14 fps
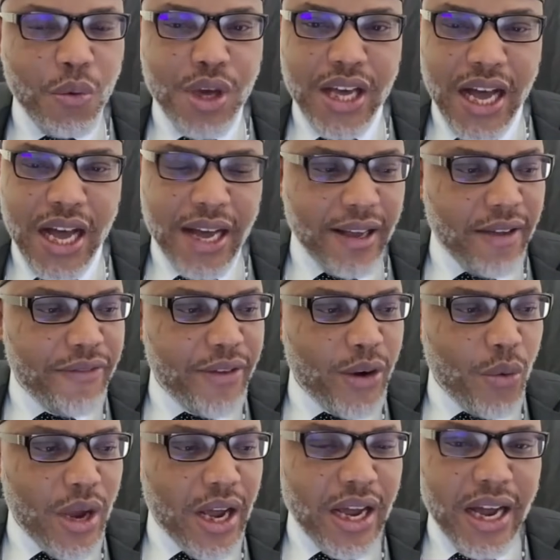We are
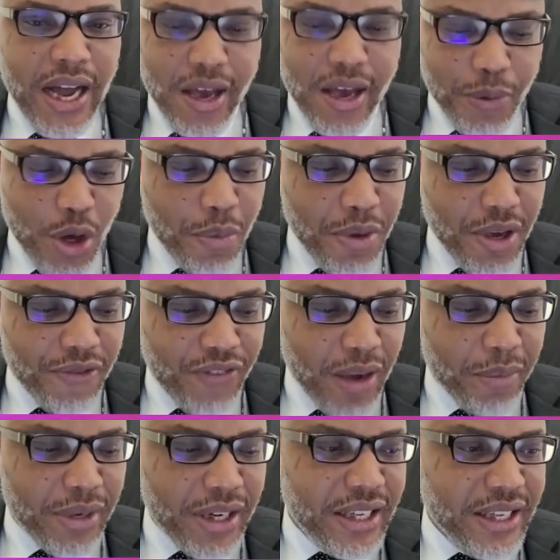everywhere. IPOB
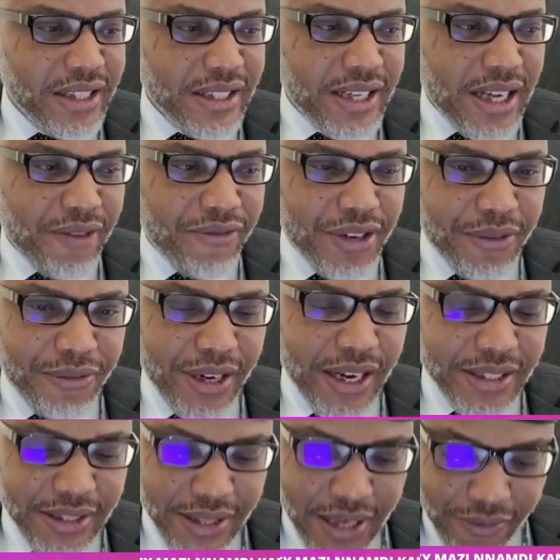family is in every
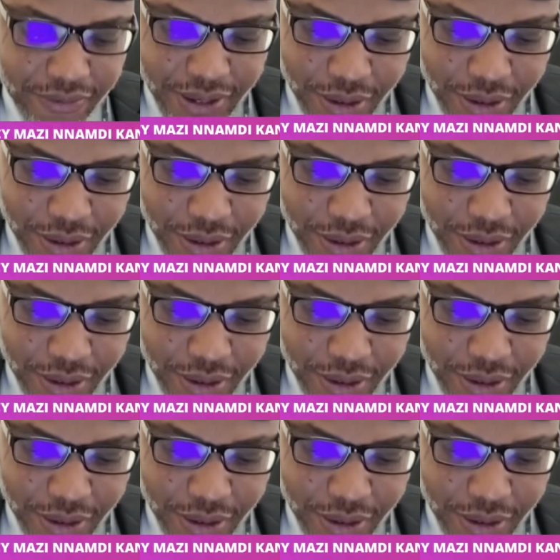village, in